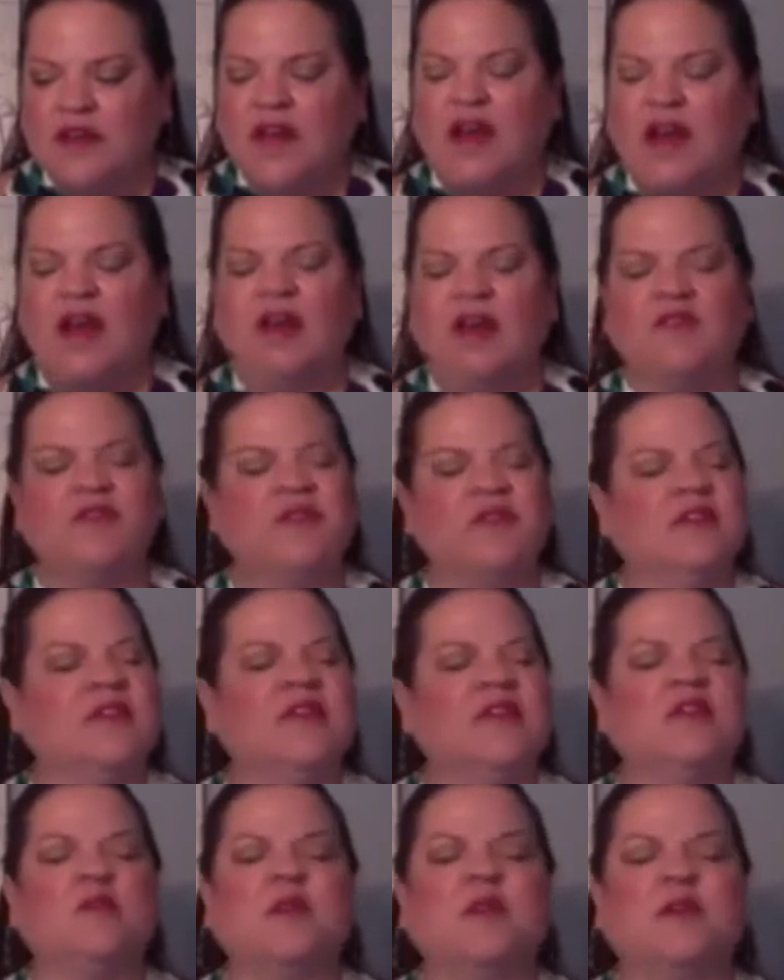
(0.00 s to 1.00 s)

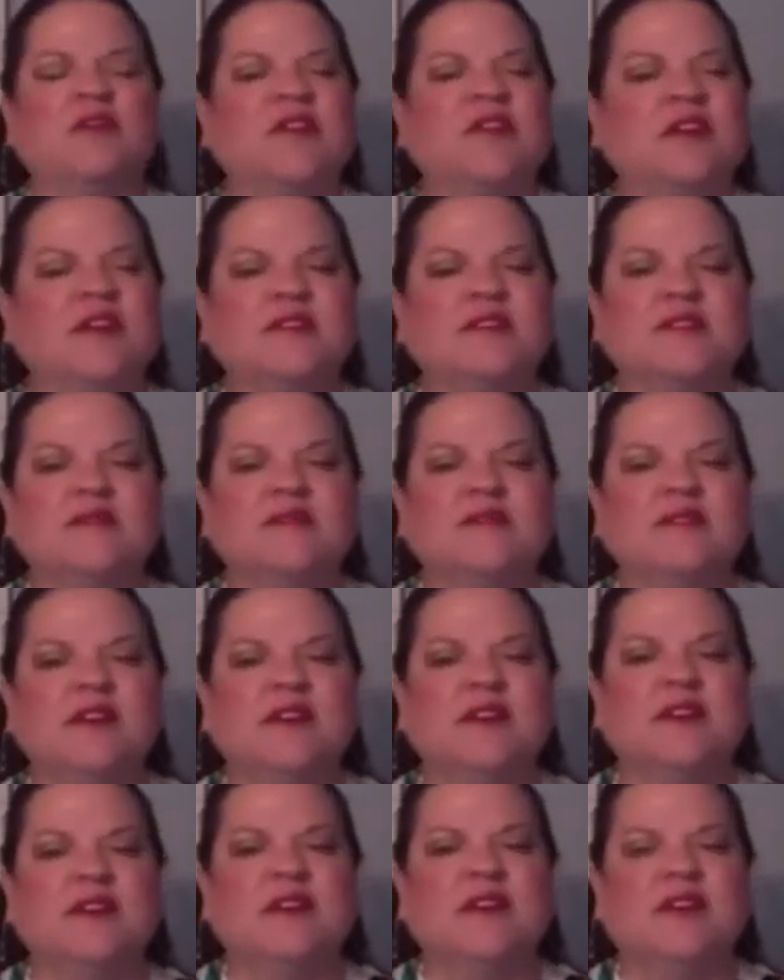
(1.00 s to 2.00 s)
everything is perfect.
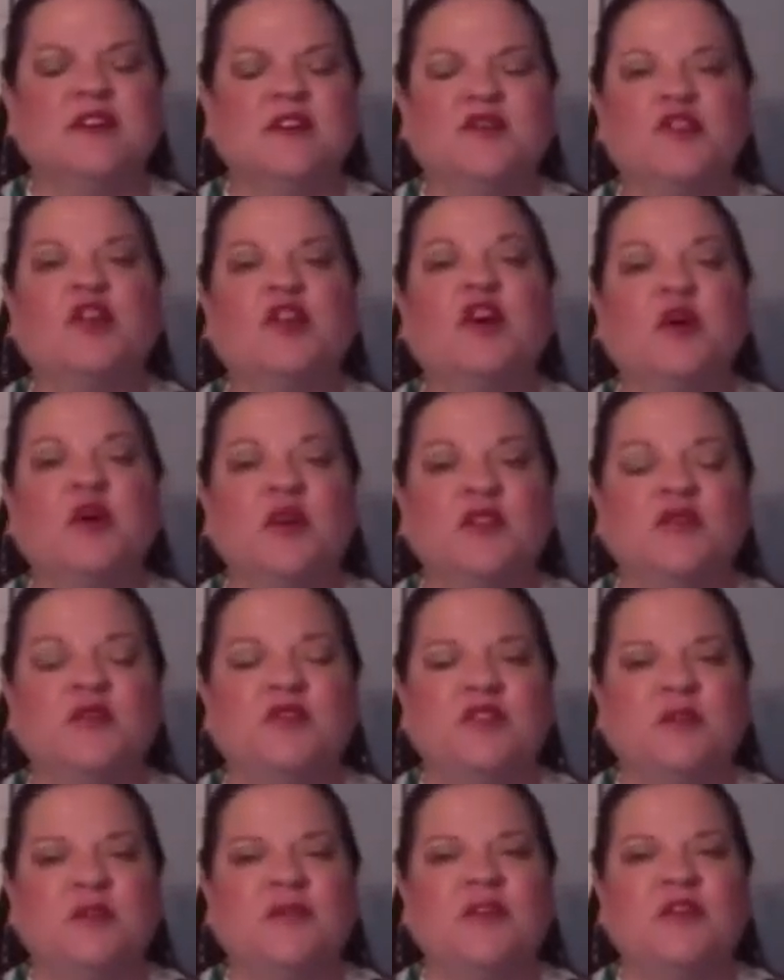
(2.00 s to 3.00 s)
And if you're going through
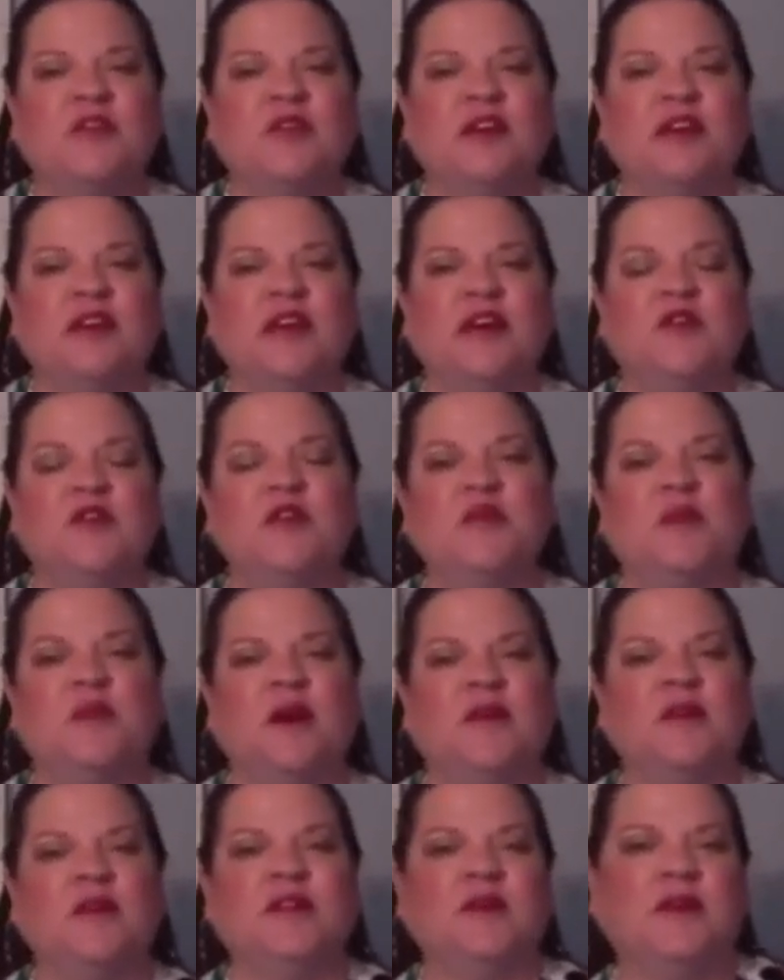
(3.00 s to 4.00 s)
something right now, you
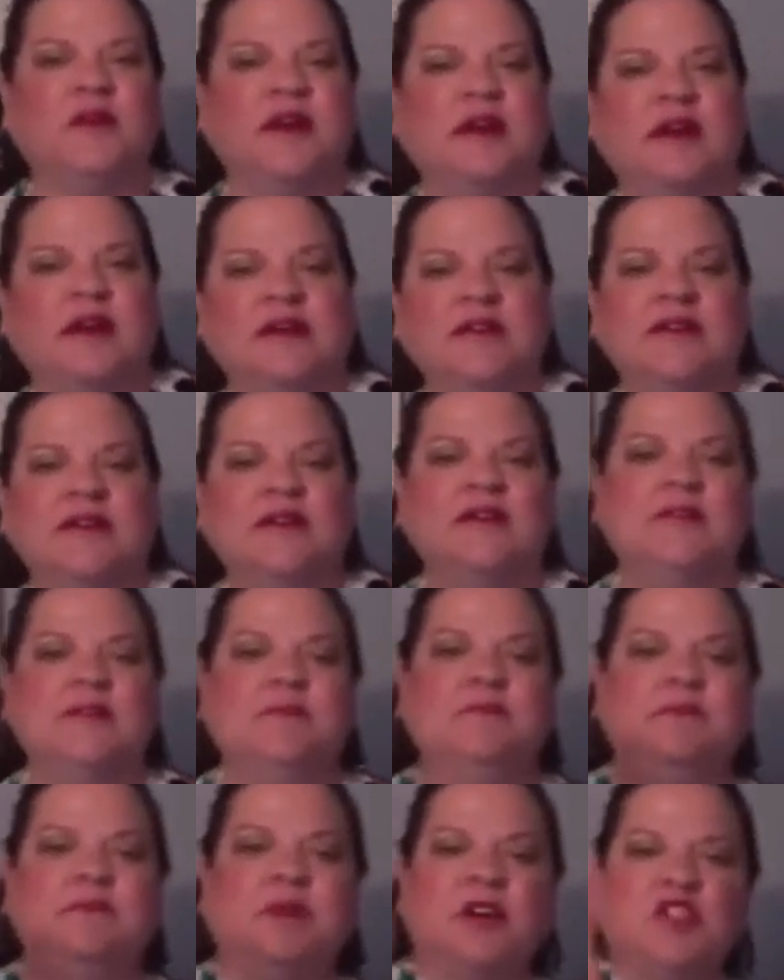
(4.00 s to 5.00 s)
probably want to
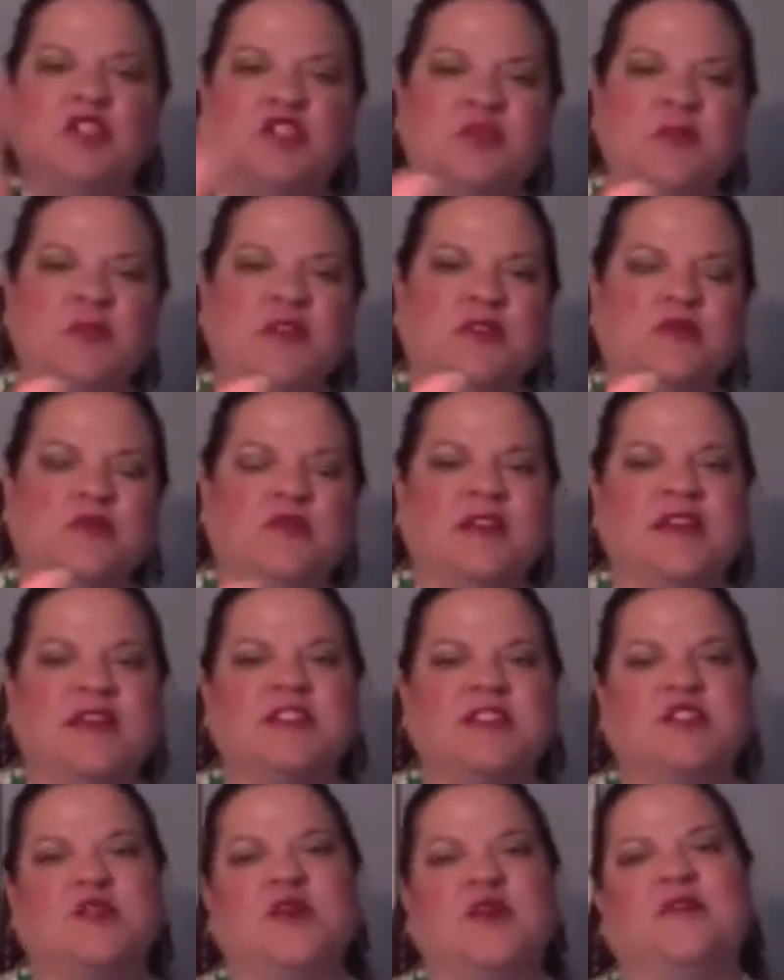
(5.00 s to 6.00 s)
punch me through that
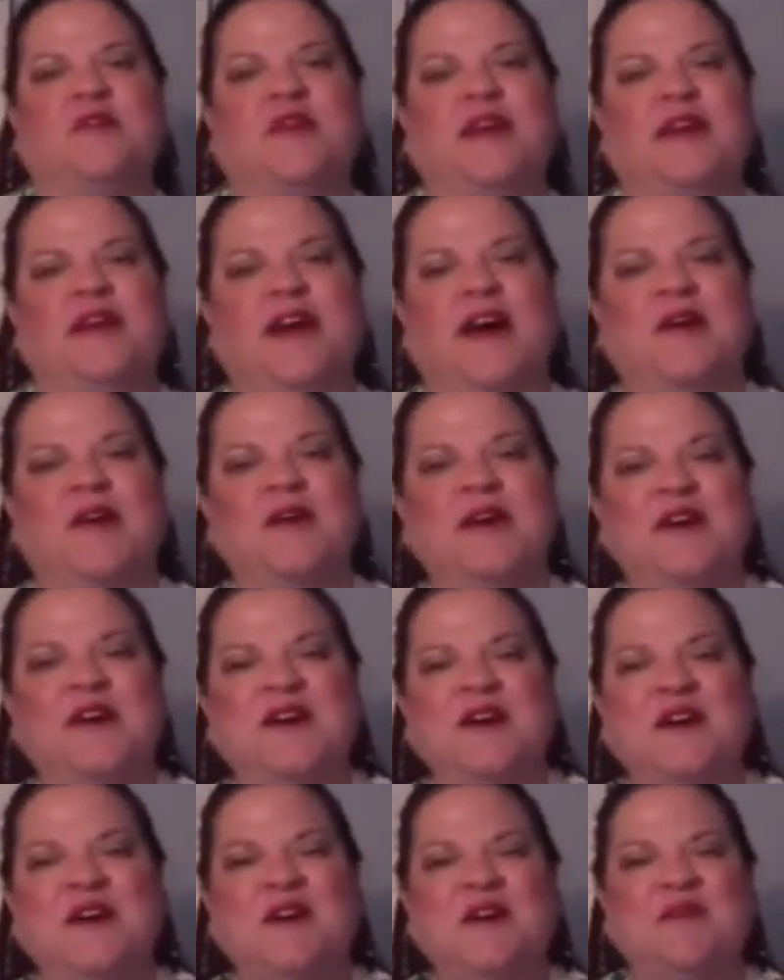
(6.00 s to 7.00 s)
screen right now.
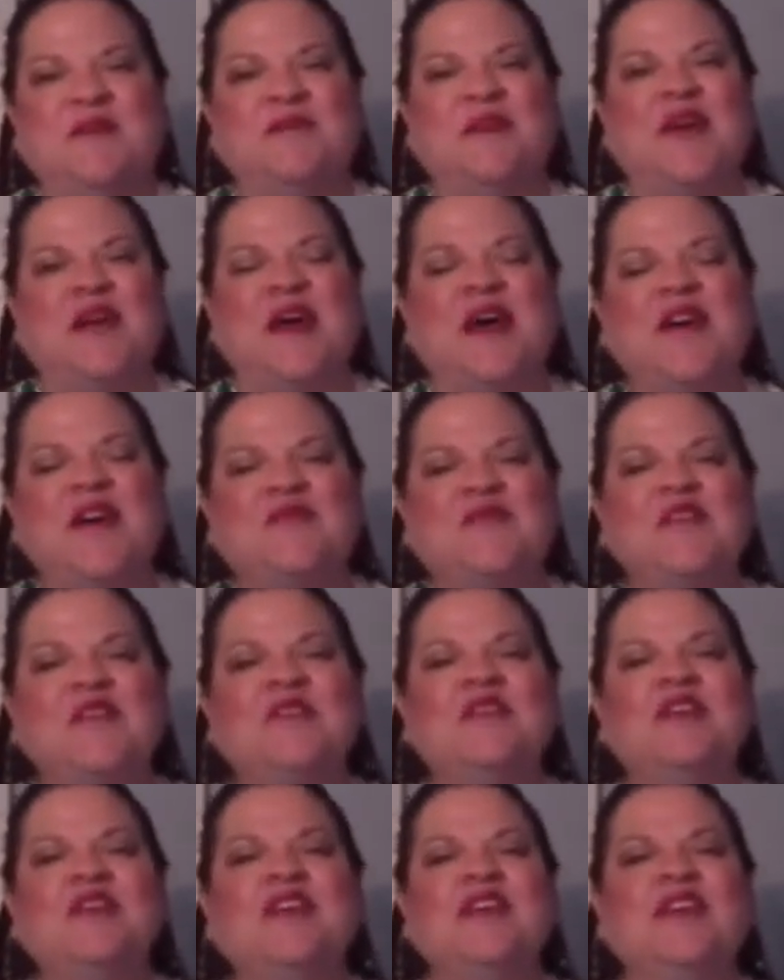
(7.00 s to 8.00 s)
But
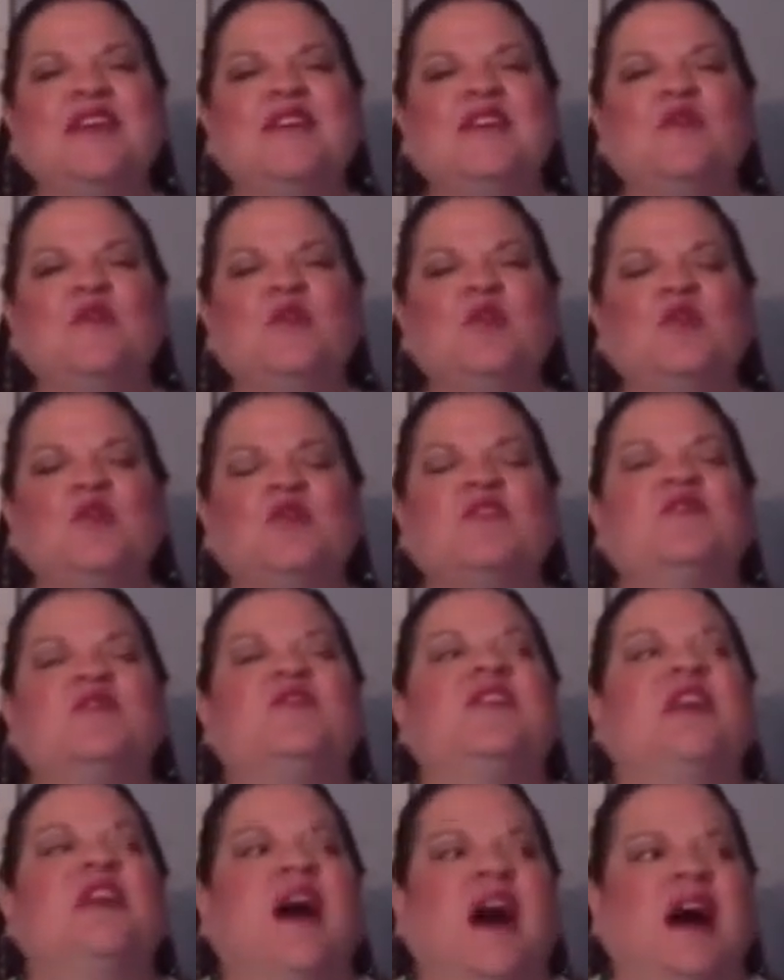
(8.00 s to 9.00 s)
everything in the world
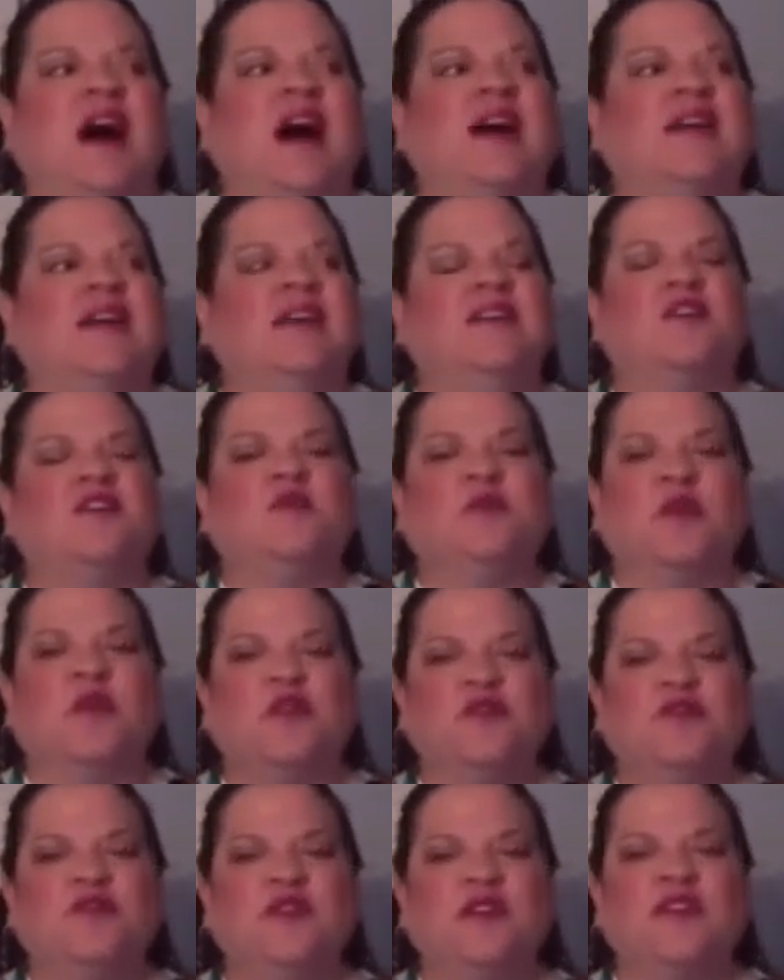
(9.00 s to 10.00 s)
of God is
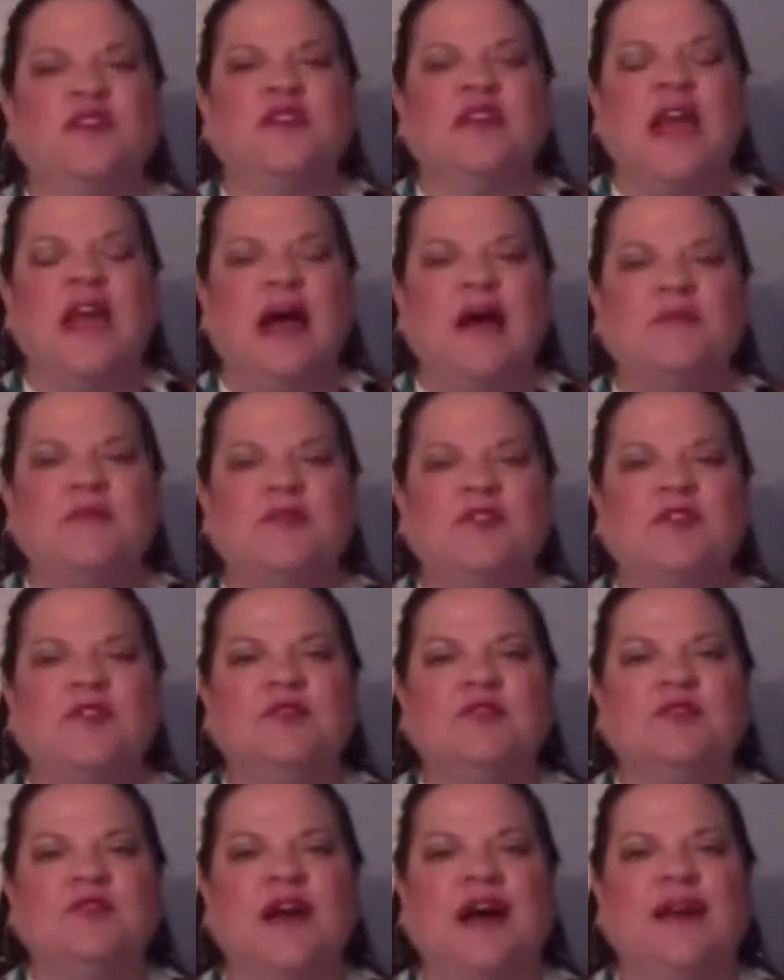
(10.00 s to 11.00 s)
perfect, the
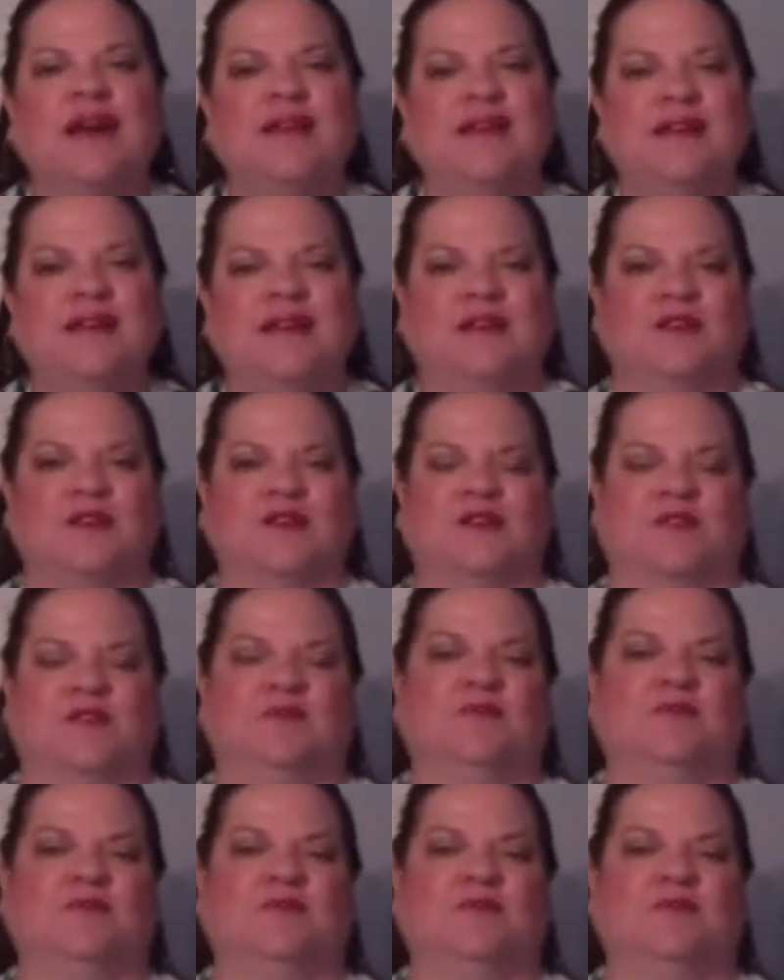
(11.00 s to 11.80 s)
absolute ideals.